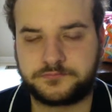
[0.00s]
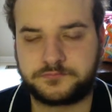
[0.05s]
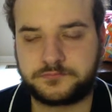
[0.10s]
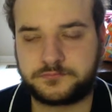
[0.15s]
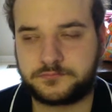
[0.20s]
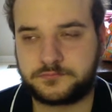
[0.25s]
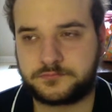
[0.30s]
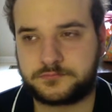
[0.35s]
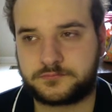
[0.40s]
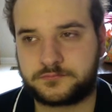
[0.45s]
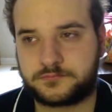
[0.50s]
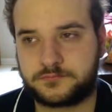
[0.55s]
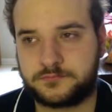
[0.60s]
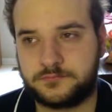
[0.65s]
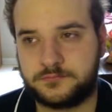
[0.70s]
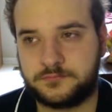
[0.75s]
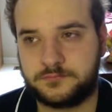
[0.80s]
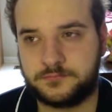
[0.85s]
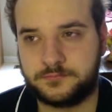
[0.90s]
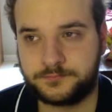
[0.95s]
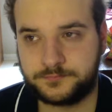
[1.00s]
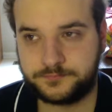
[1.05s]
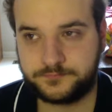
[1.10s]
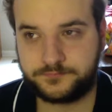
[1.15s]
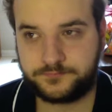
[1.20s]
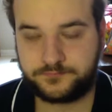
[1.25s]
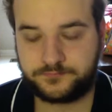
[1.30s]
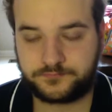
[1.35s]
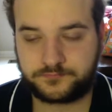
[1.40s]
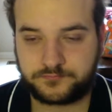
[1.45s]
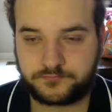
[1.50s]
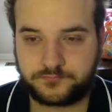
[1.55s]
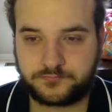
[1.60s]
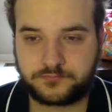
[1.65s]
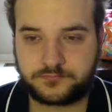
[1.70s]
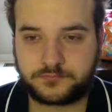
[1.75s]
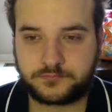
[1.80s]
(silence)